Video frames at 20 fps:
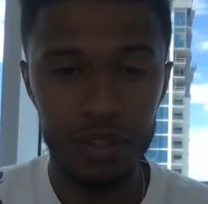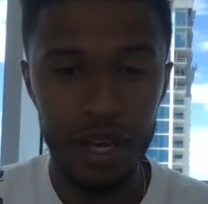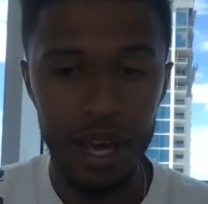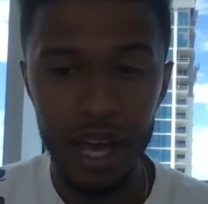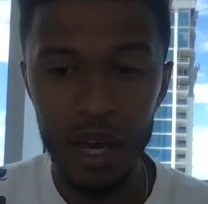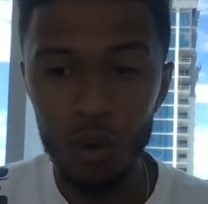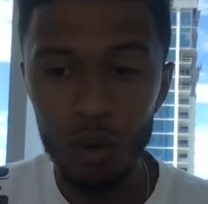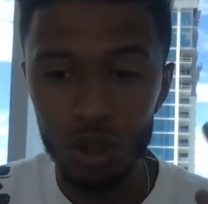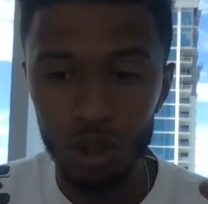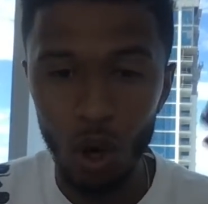
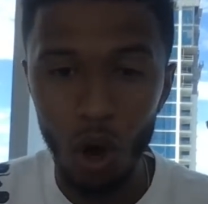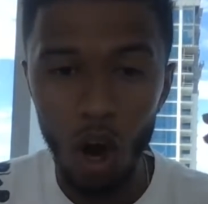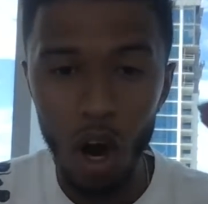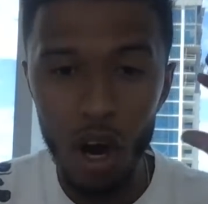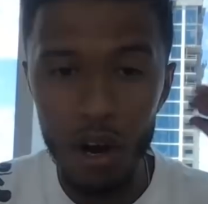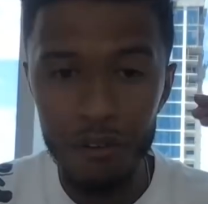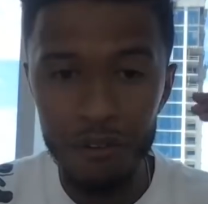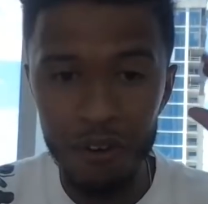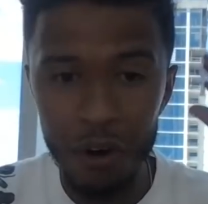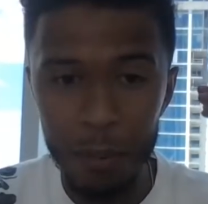It was
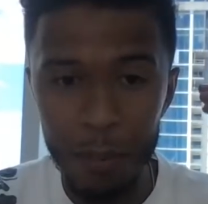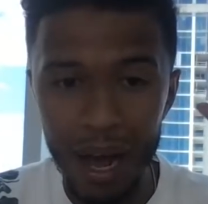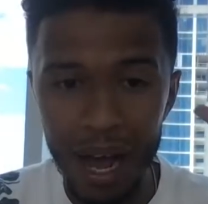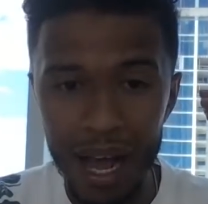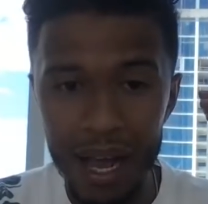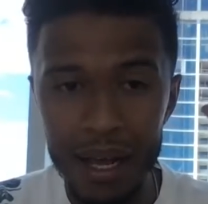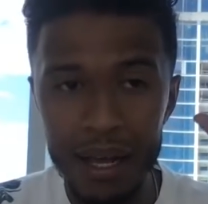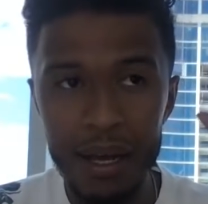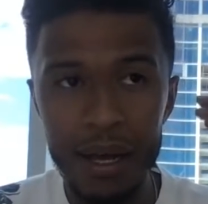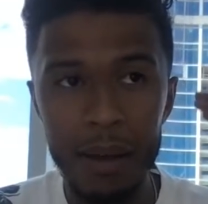hard for
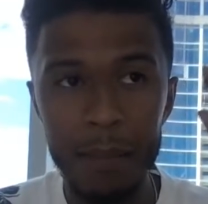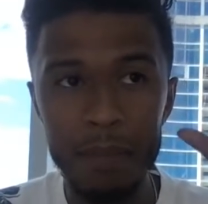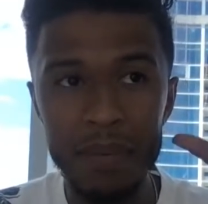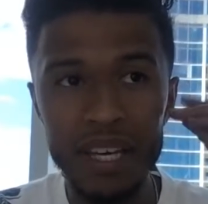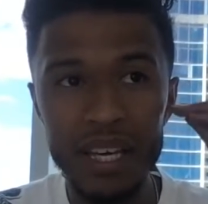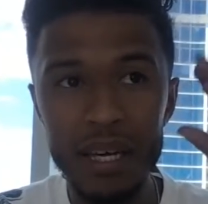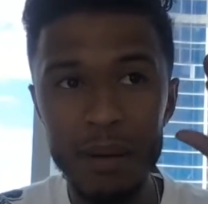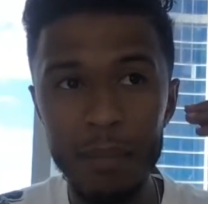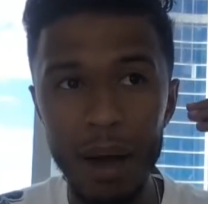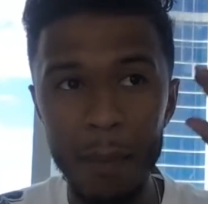my
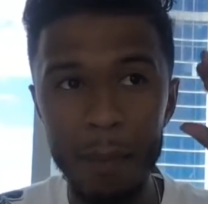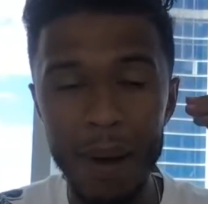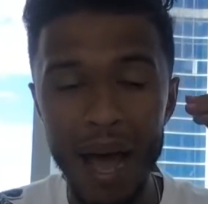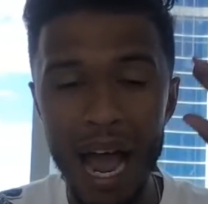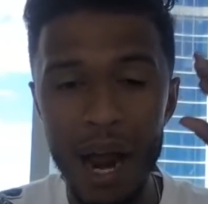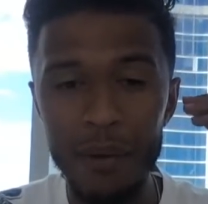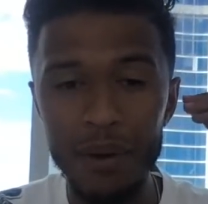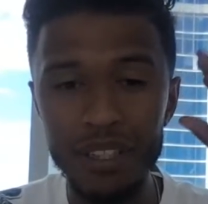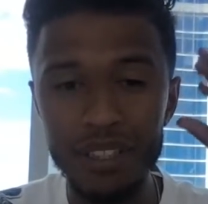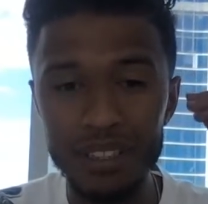
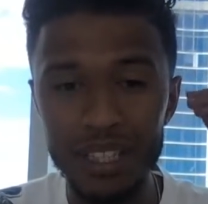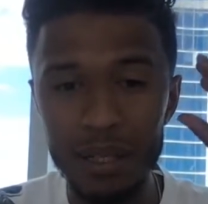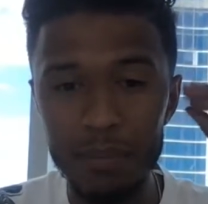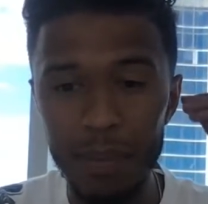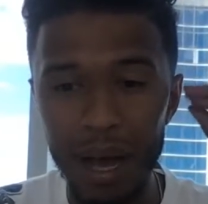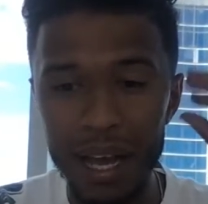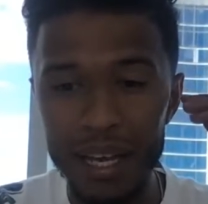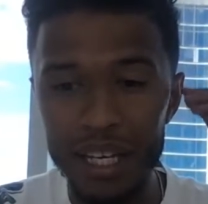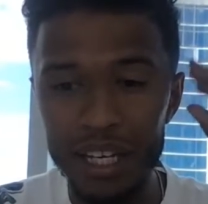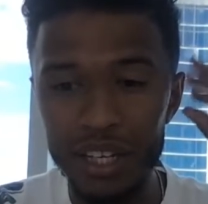parents in
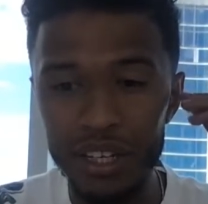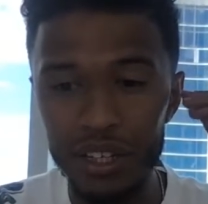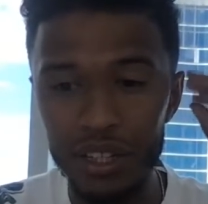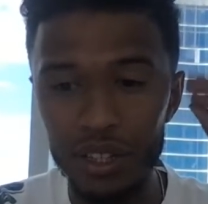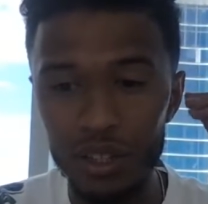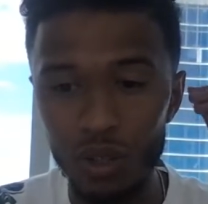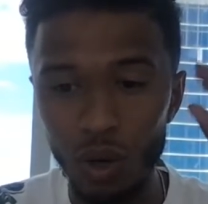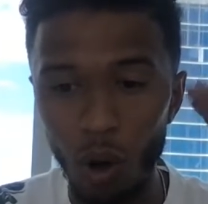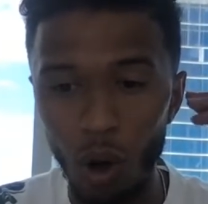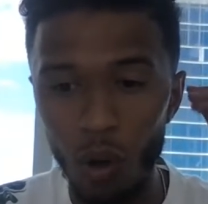my
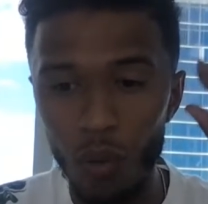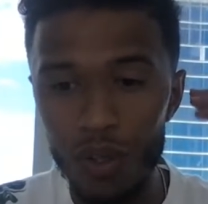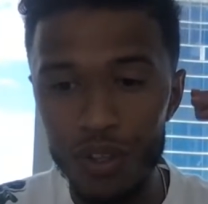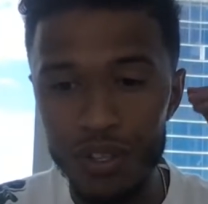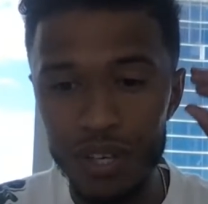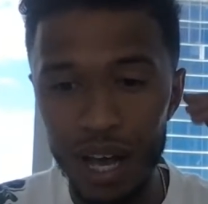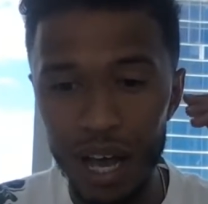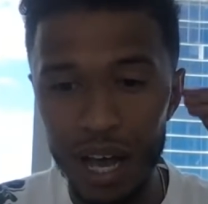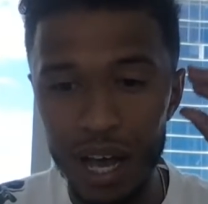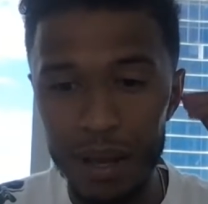ears all the
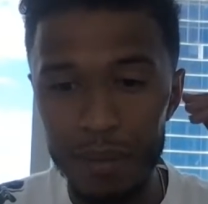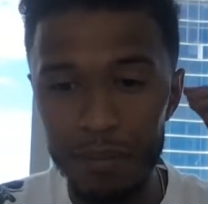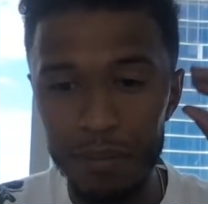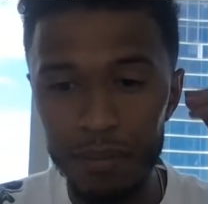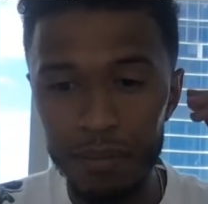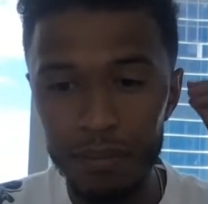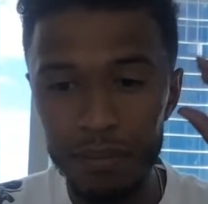time.